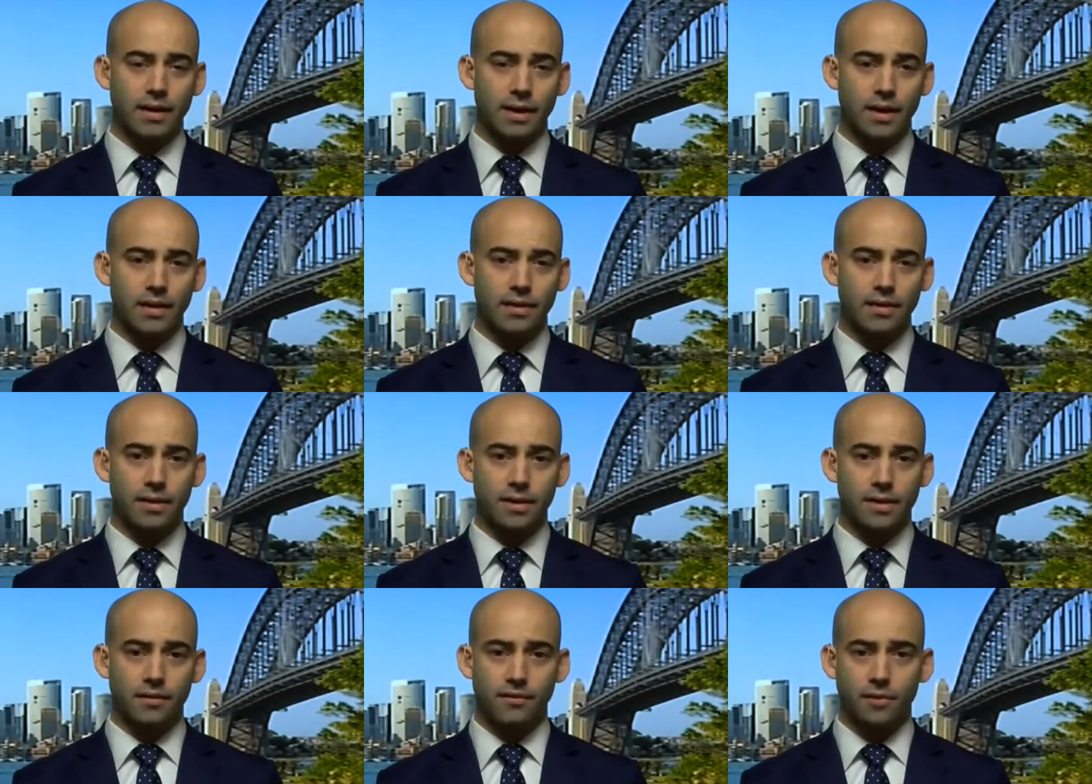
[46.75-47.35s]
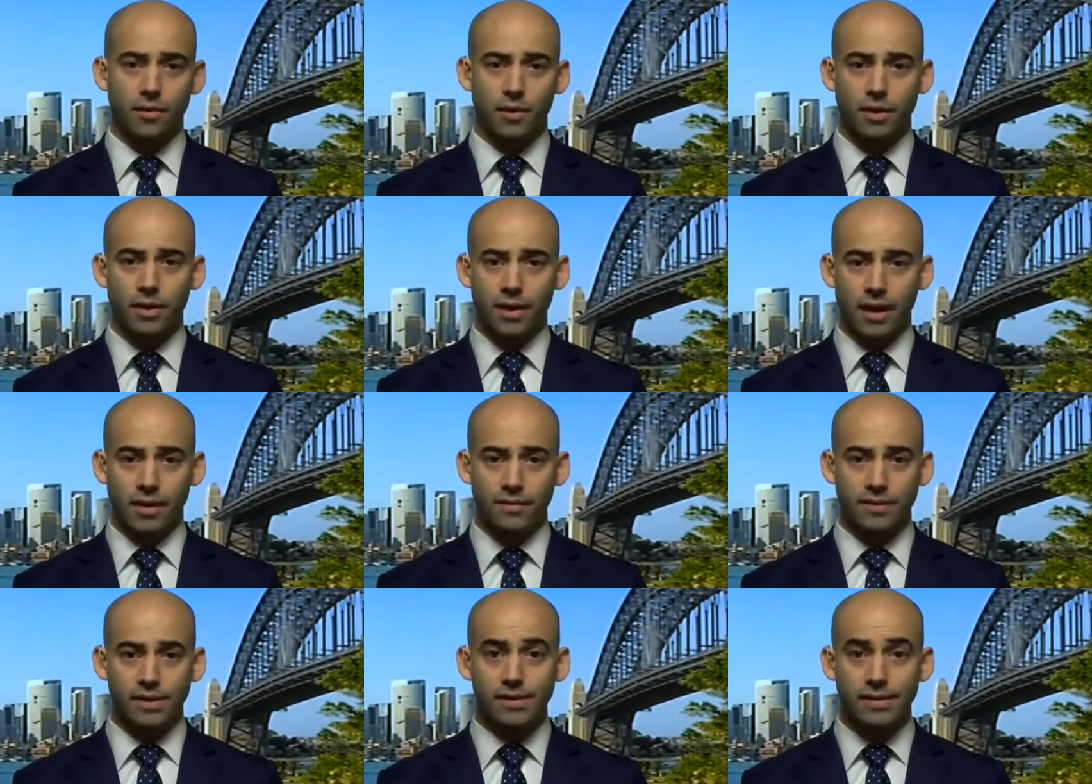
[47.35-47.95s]
and that a foreign
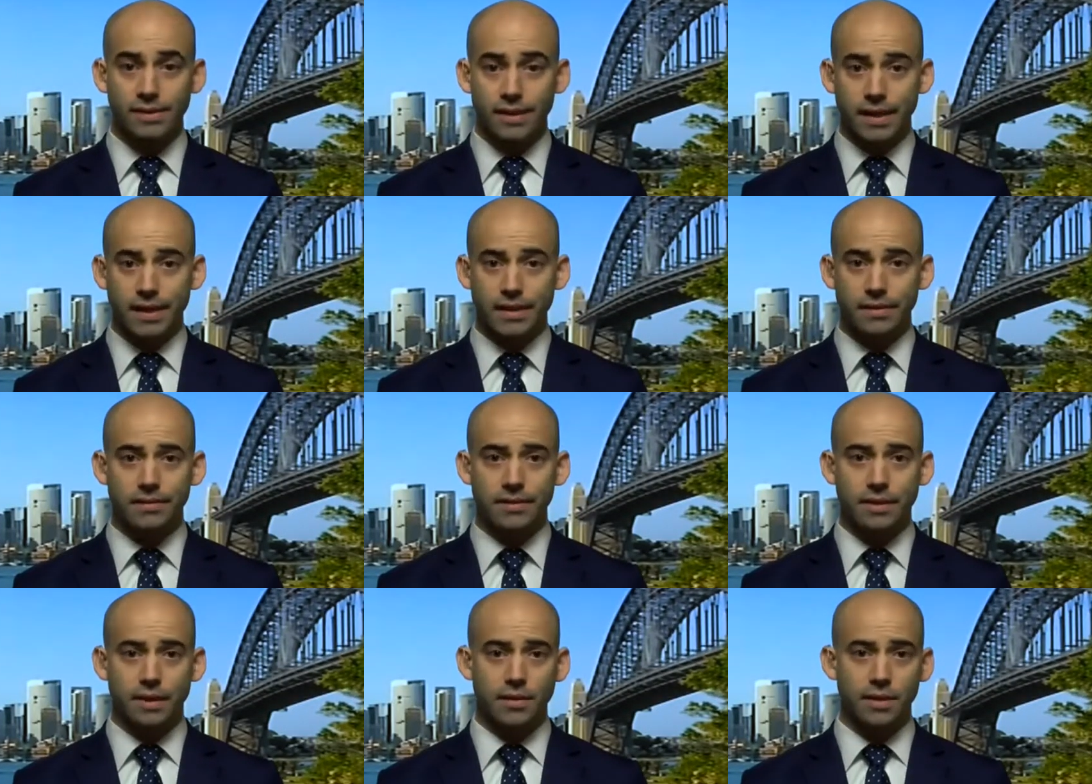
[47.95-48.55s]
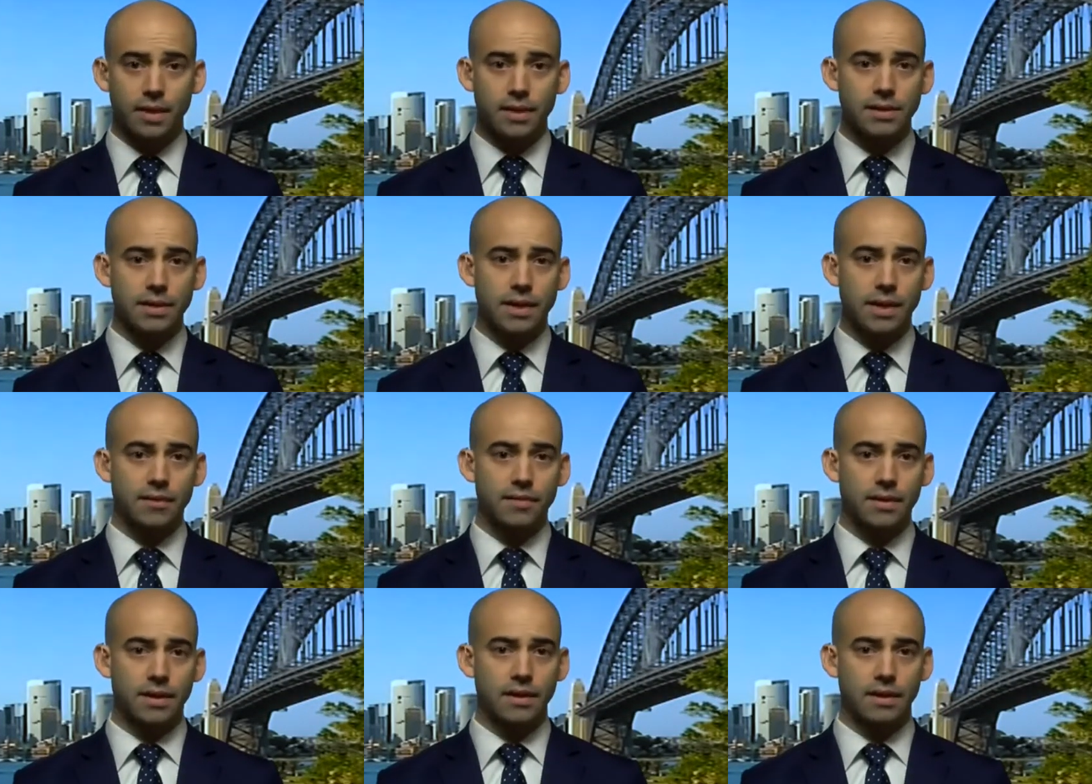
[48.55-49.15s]
navy, say the U.S.
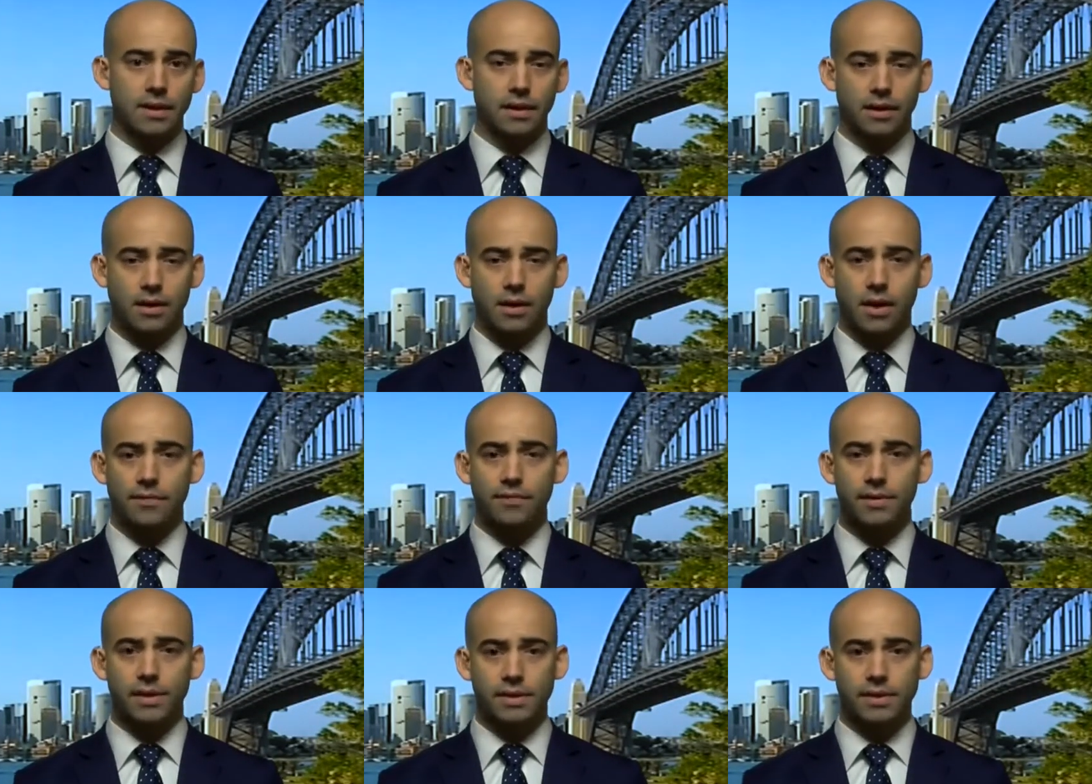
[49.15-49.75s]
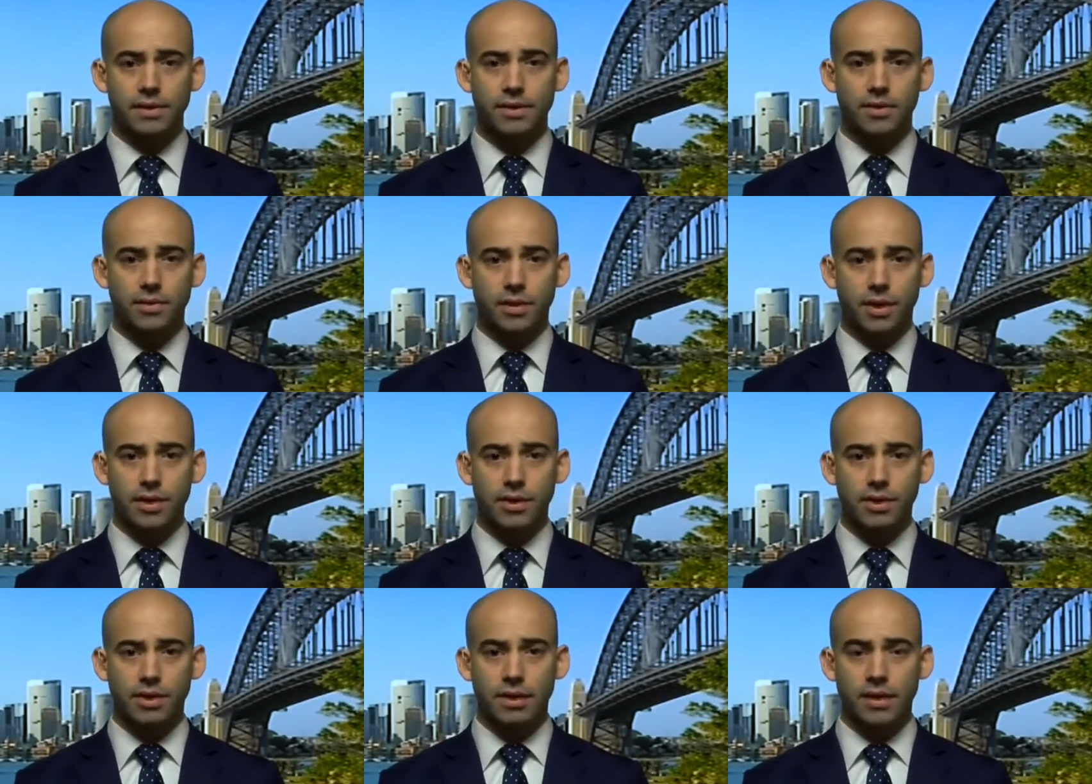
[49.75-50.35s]
Navy, in a conflict
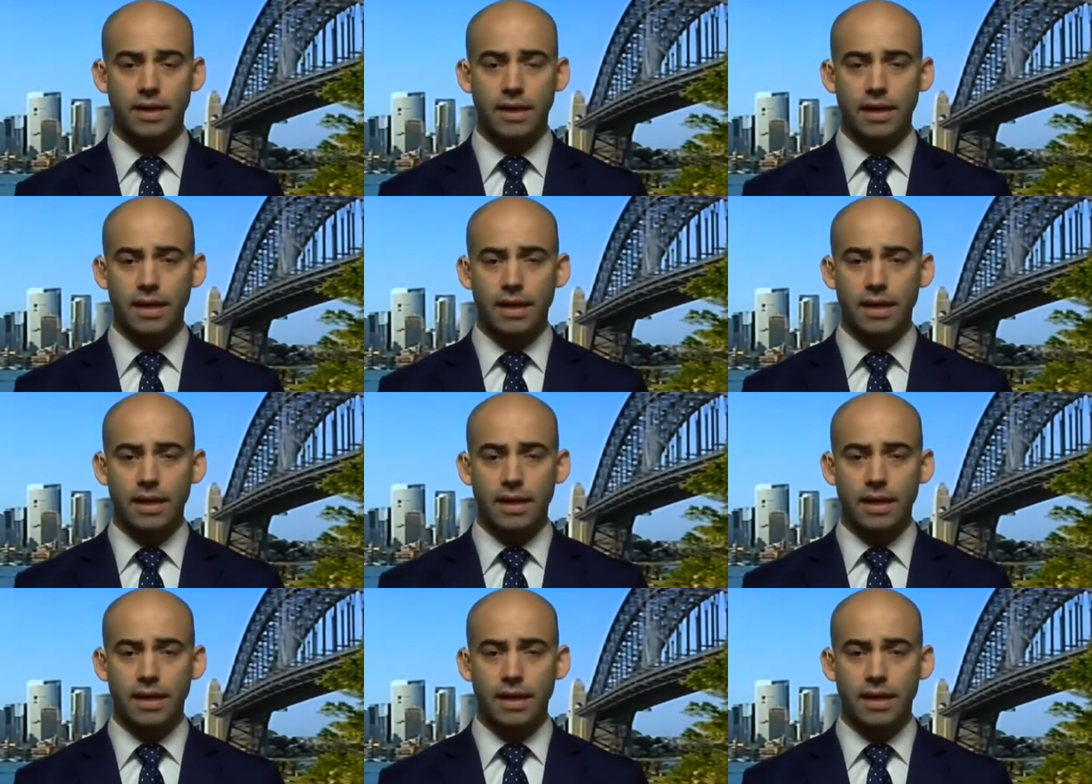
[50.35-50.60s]
situation,